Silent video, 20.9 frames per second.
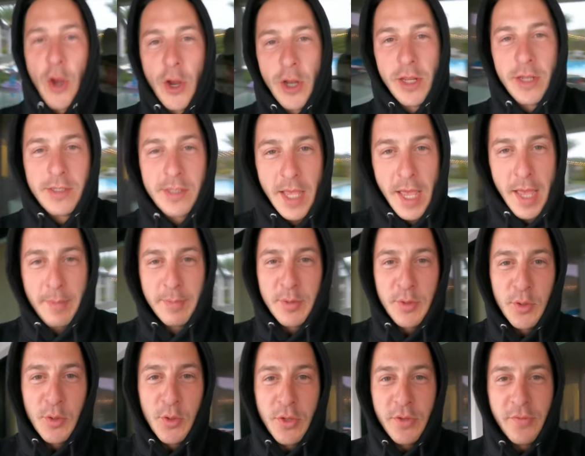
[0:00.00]
right, it is
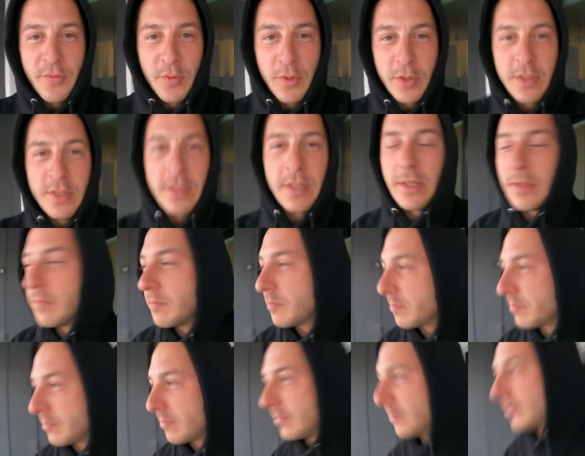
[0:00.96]
absolutely
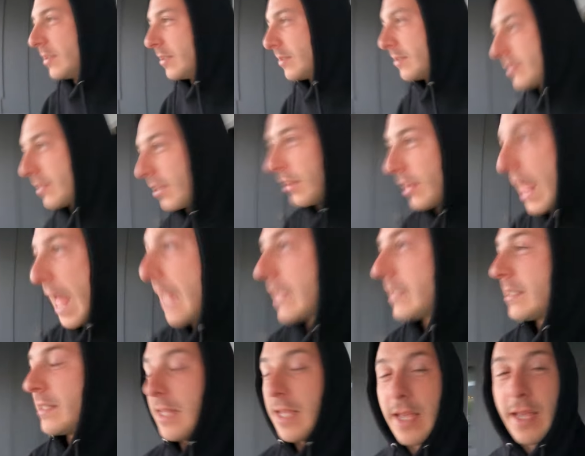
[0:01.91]
freezing. This is the
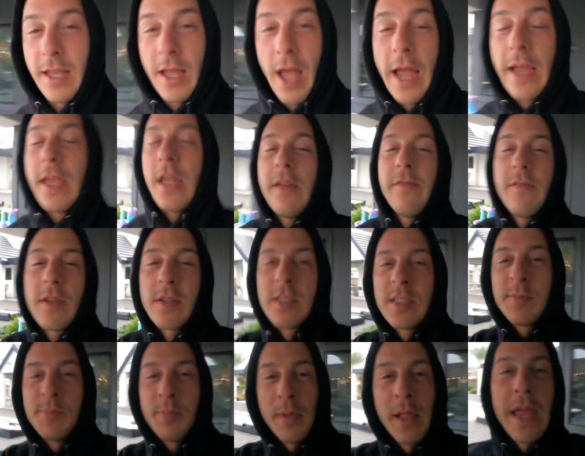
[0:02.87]
last thing. I can't even
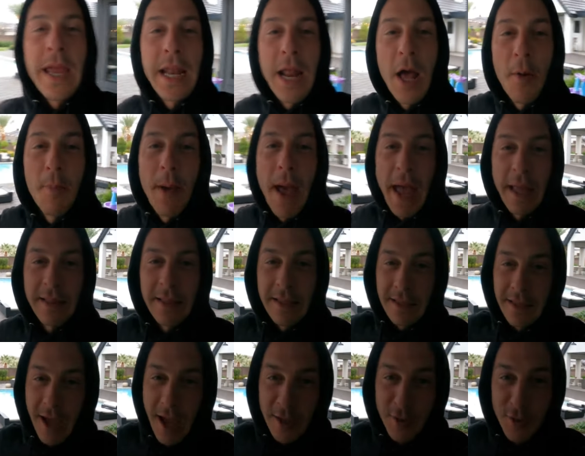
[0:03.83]
explain how
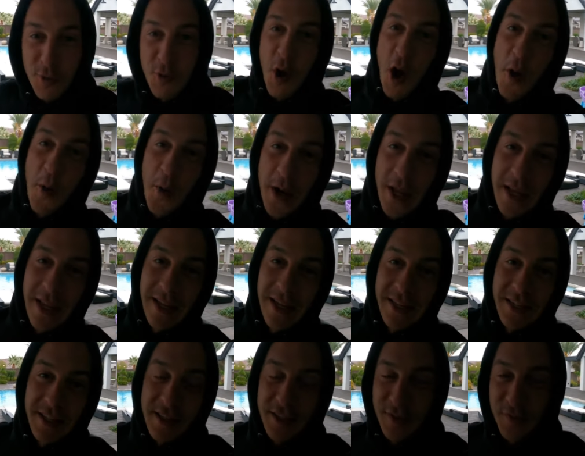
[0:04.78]
badly I do not want to get
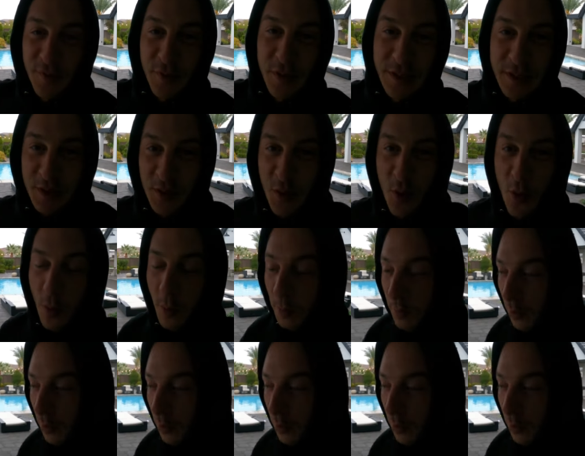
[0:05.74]
into this freezing cold